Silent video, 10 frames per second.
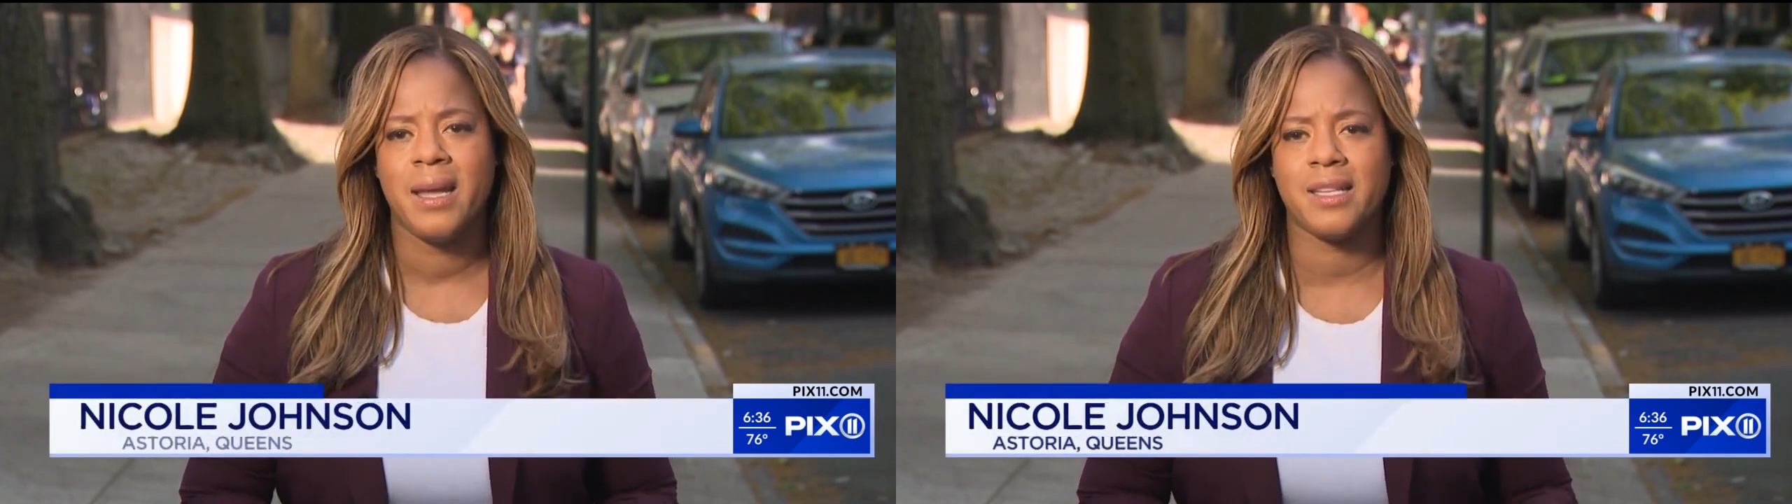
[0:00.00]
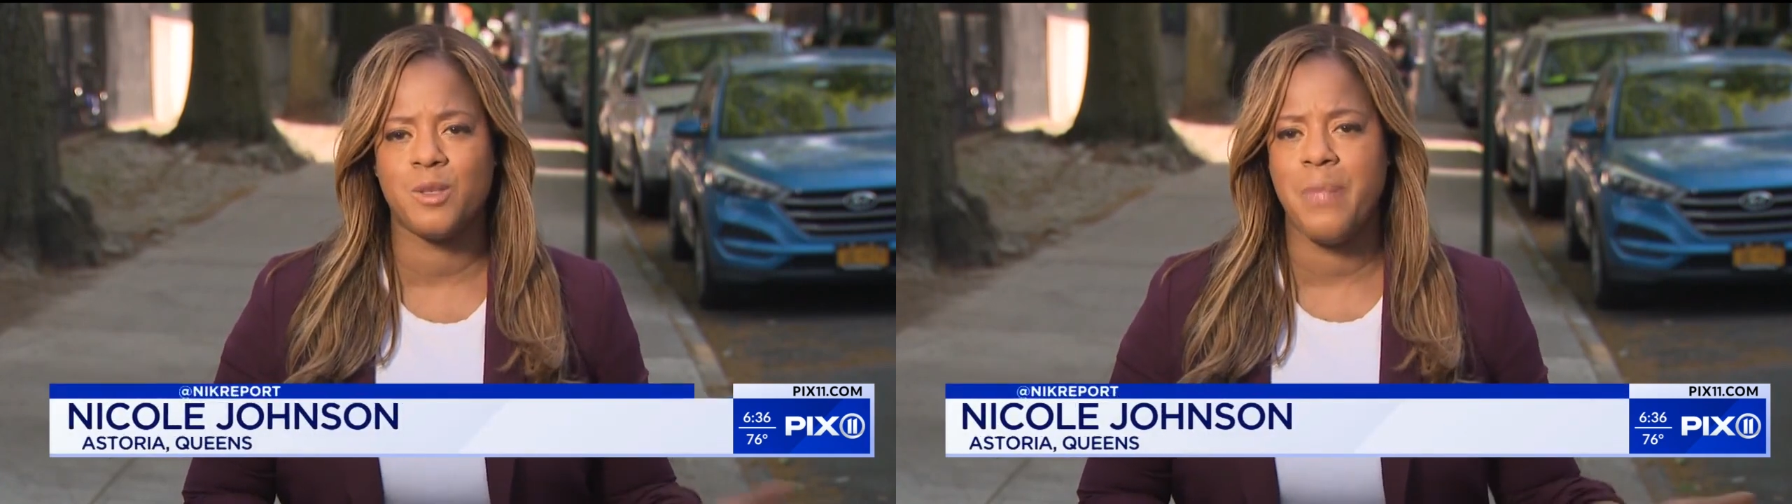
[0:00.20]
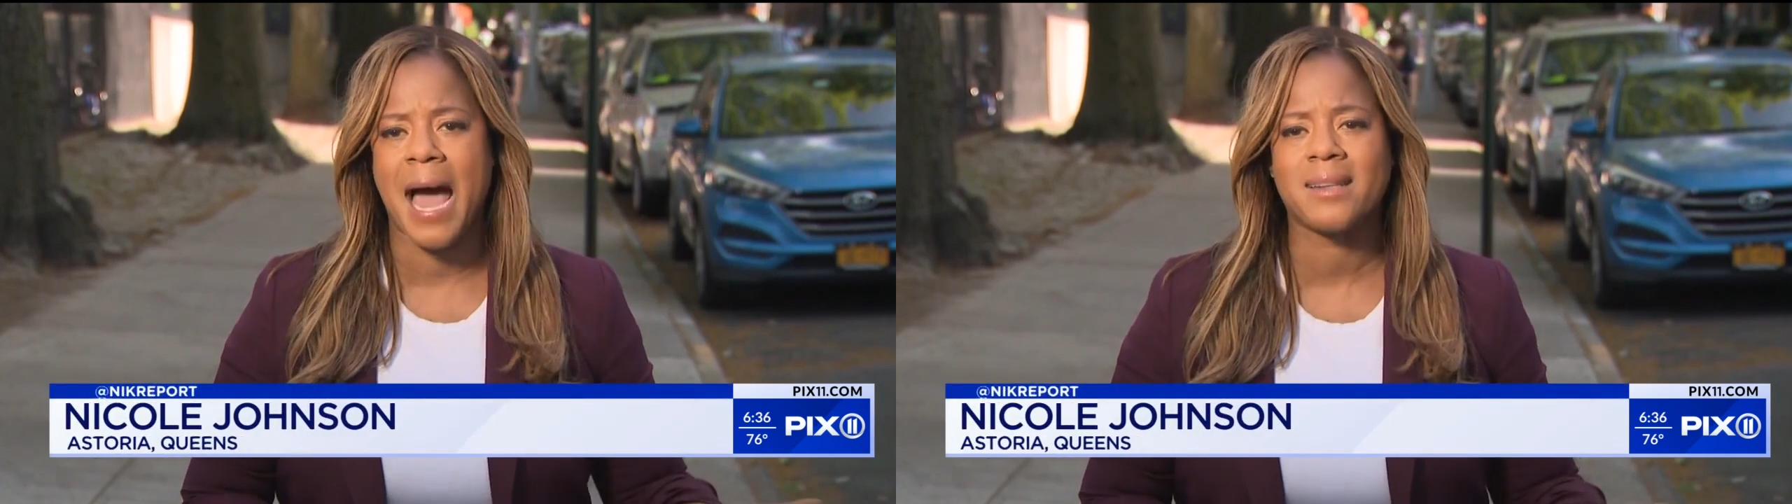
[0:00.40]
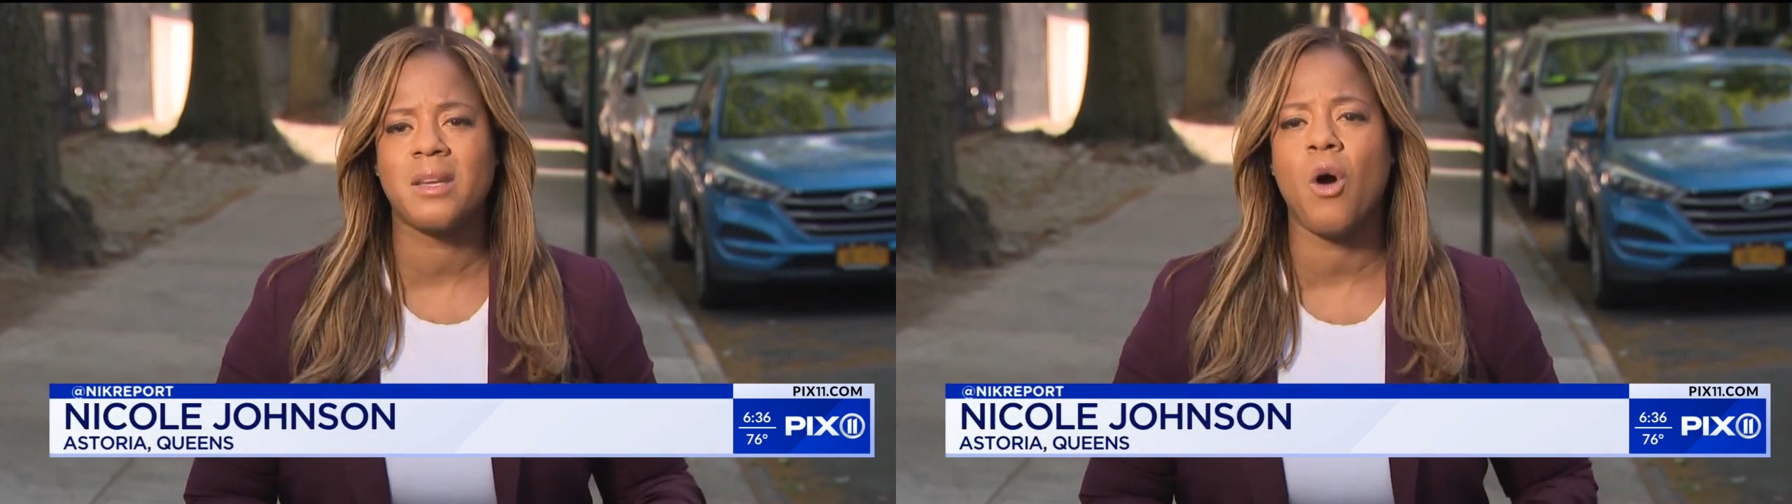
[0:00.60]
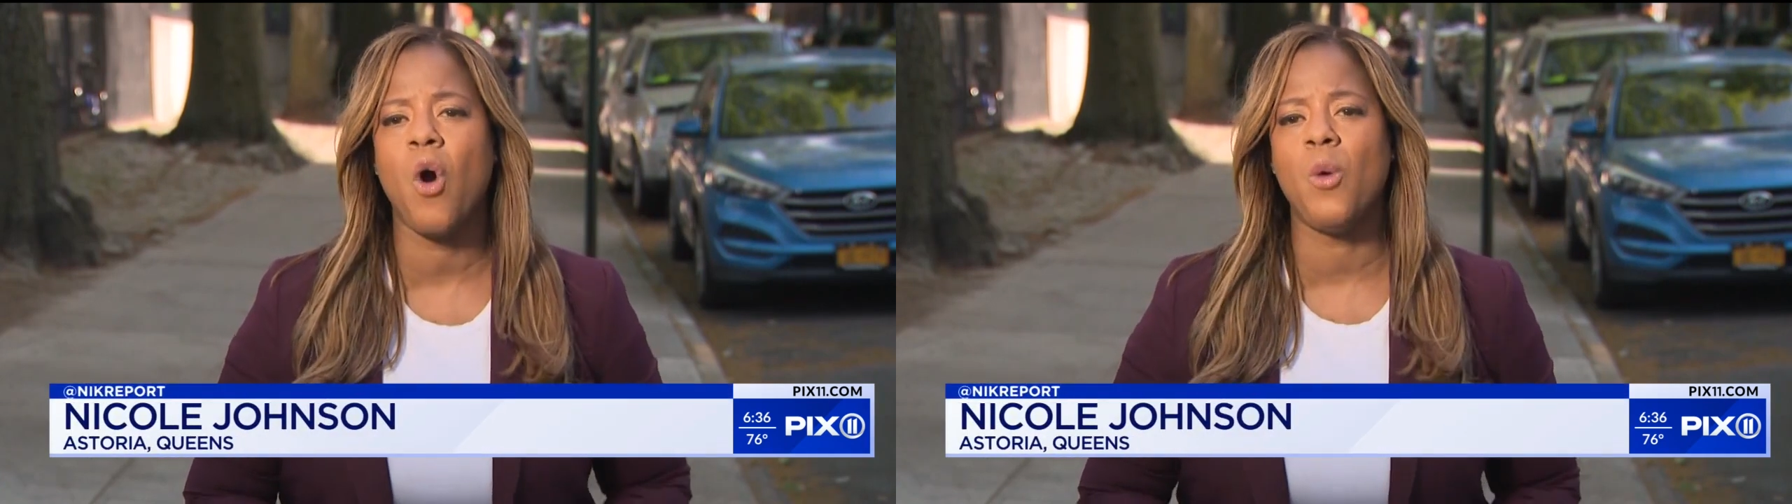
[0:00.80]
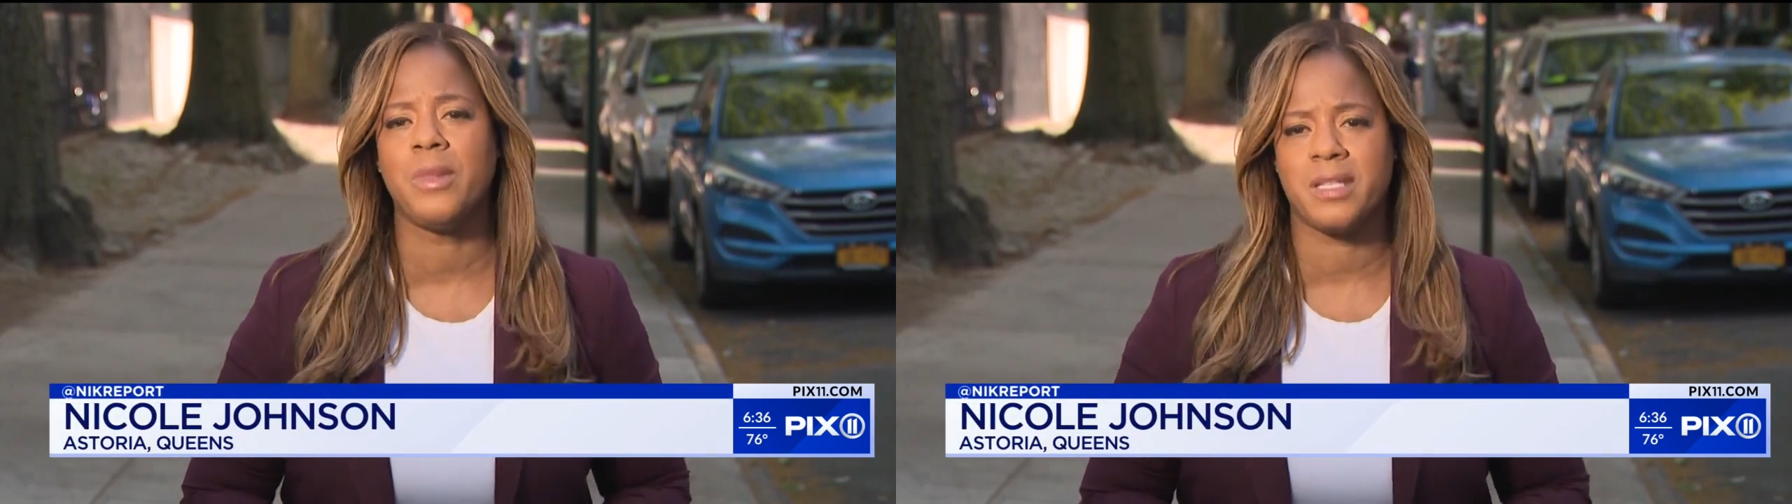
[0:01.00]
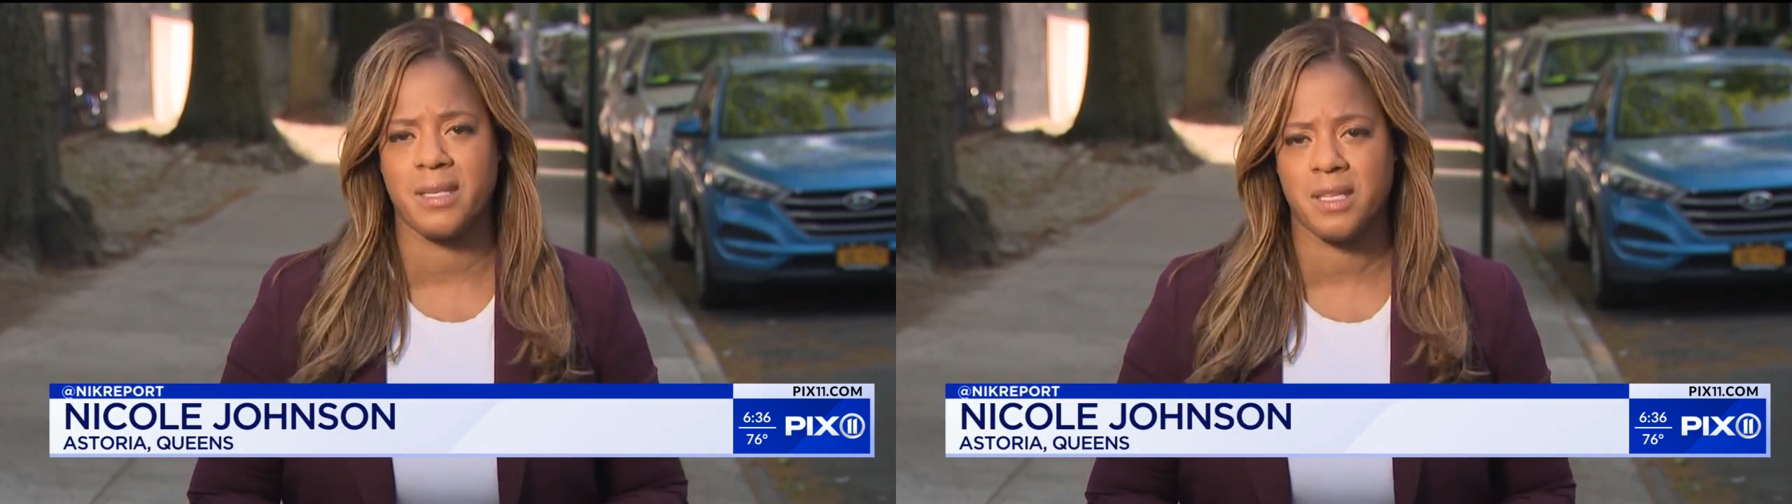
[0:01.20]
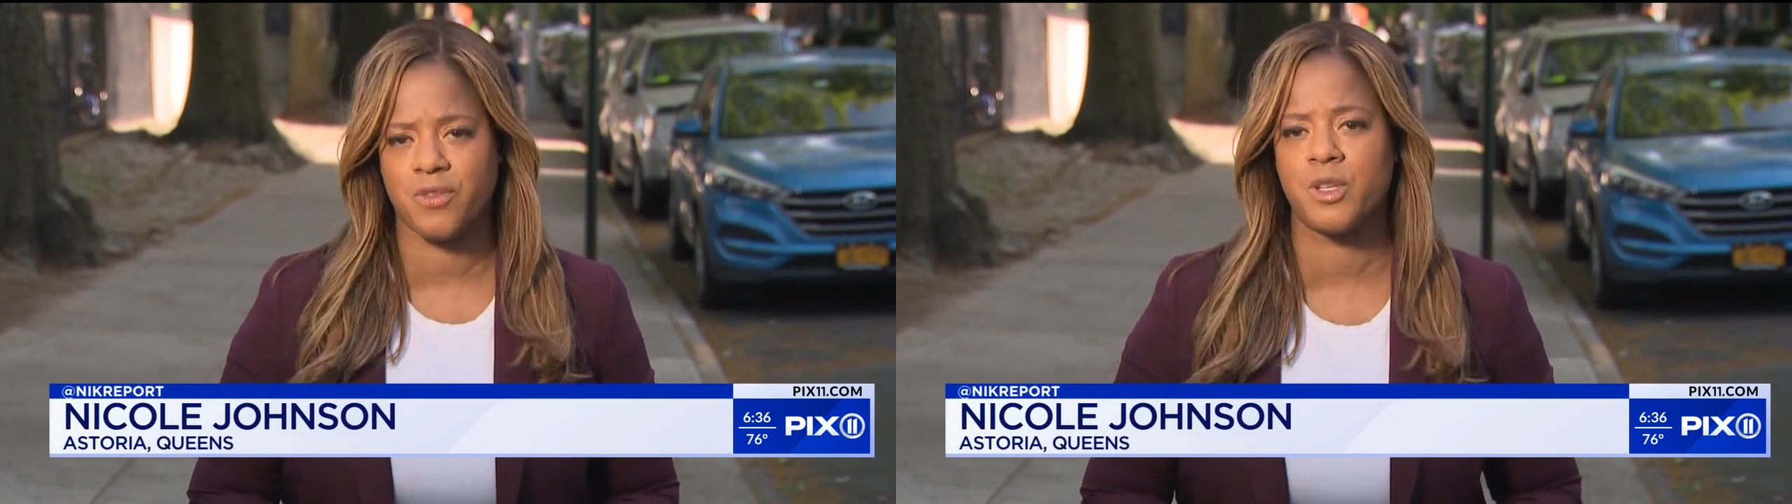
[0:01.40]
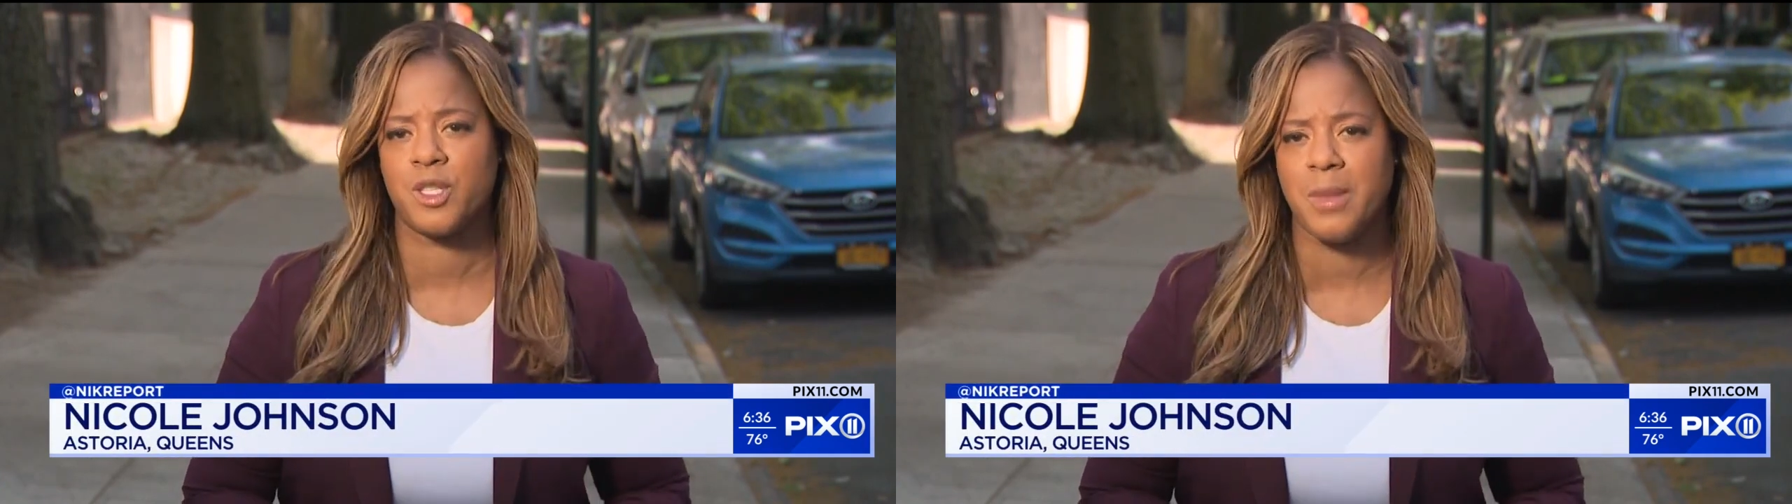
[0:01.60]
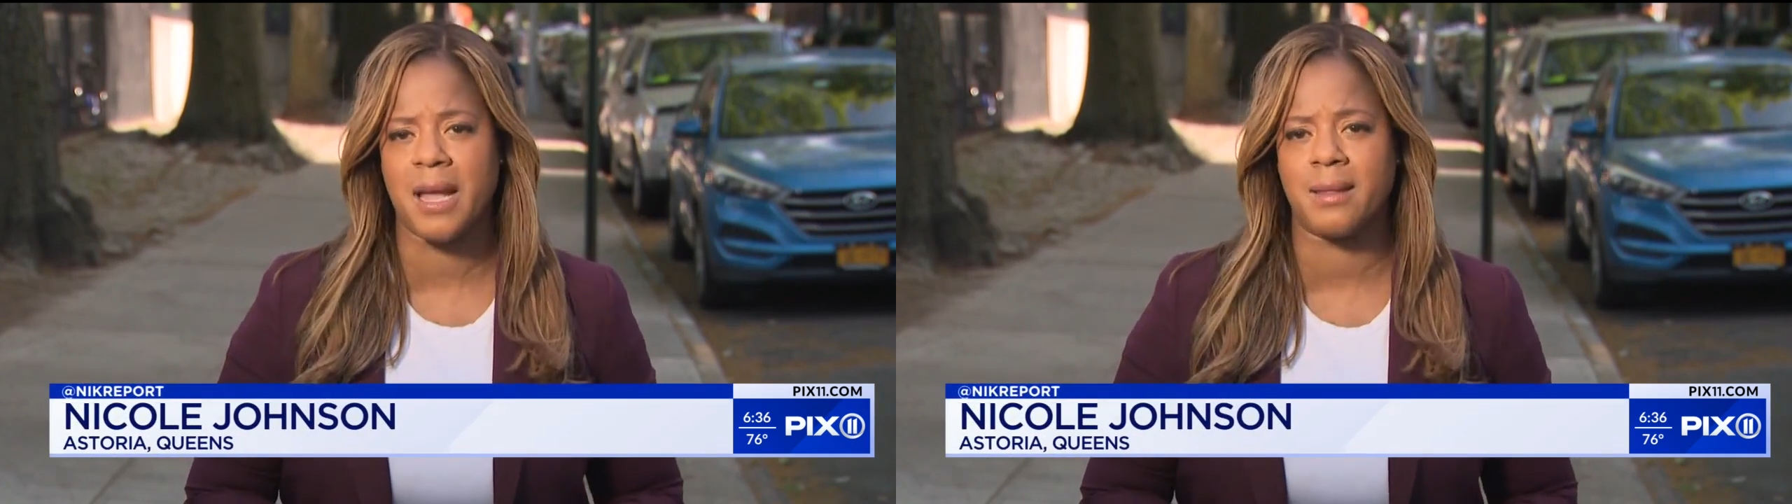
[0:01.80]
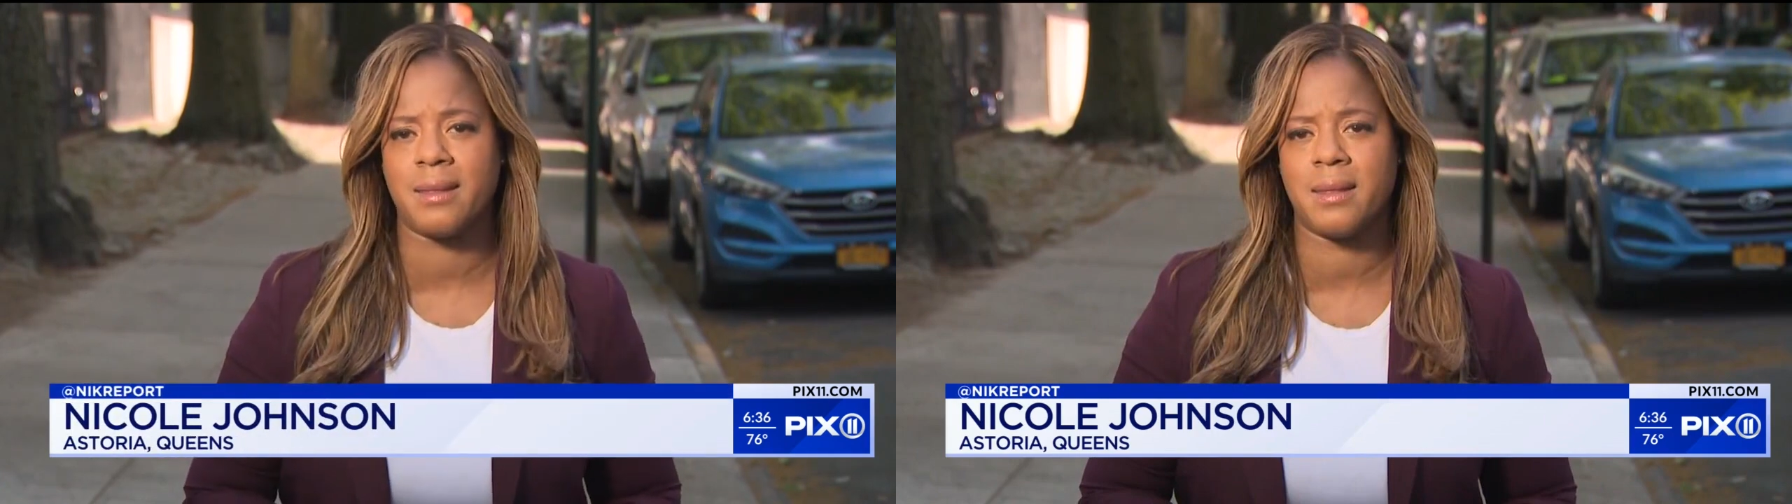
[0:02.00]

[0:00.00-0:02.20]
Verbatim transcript: it's back to homelessness for Smith.